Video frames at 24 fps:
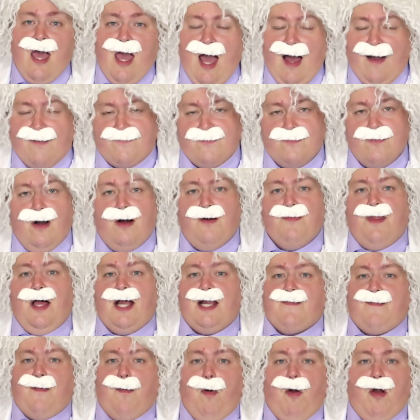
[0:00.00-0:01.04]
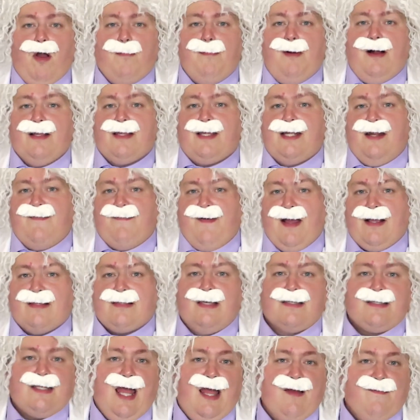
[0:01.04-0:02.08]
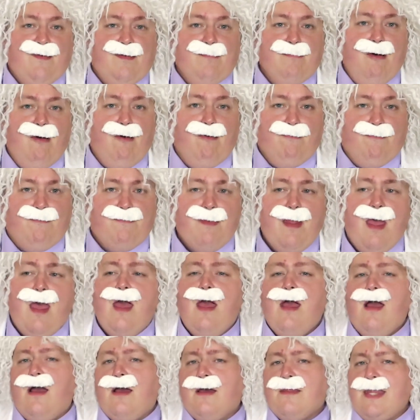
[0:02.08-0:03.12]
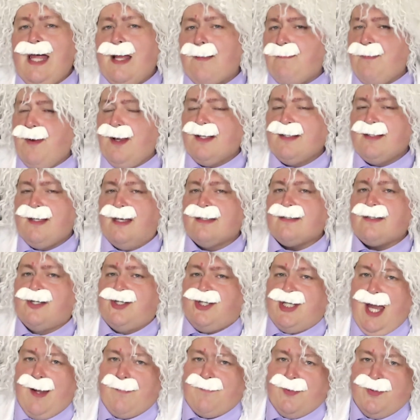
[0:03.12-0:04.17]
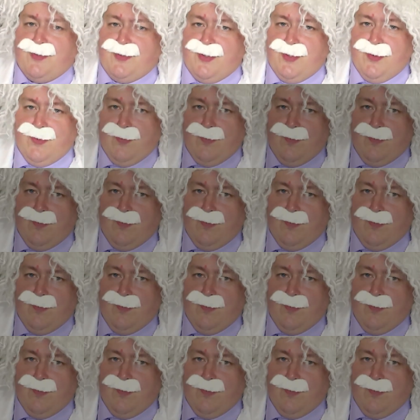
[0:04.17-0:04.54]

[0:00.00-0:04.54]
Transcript: After all, not every Pokemon can have access to every move. That brings us to Chapter 2.